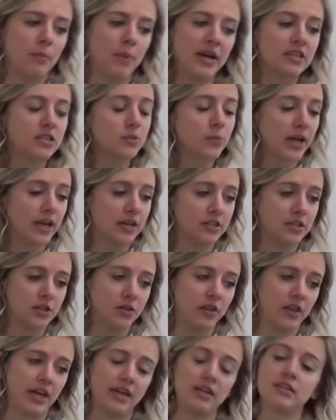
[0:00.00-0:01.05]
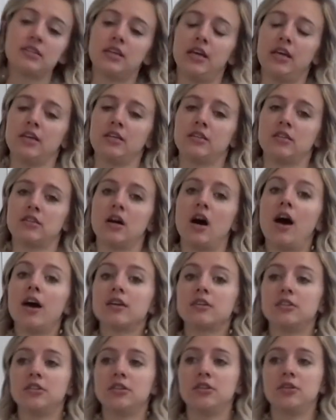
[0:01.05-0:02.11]
Best way to do this is
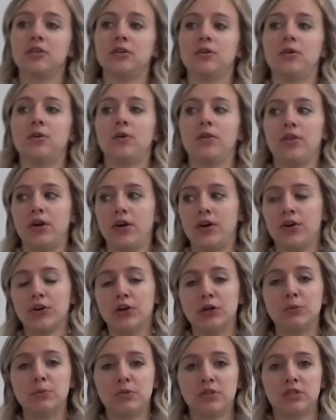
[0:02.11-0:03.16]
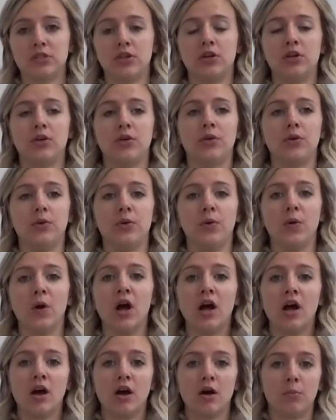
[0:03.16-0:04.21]
talk to the groups who
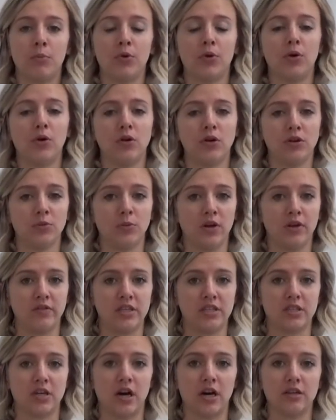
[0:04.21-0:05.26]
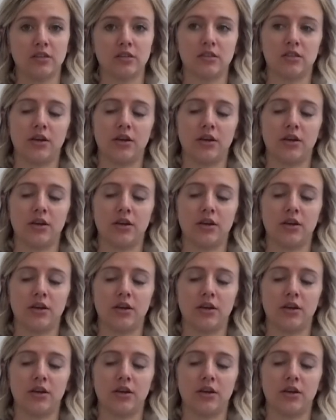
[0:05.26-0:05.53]
pulled one of these cards.